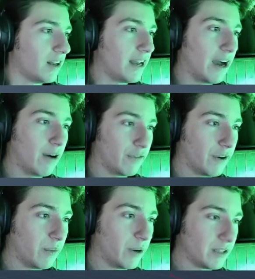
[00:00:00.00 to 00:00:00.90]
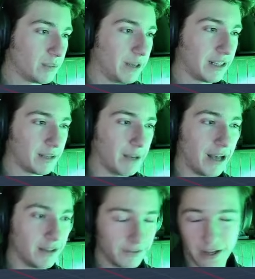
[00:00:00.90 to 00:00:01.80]
Now, if I wanted to make them
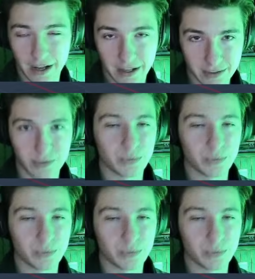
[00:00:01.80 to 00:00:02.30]
elevons,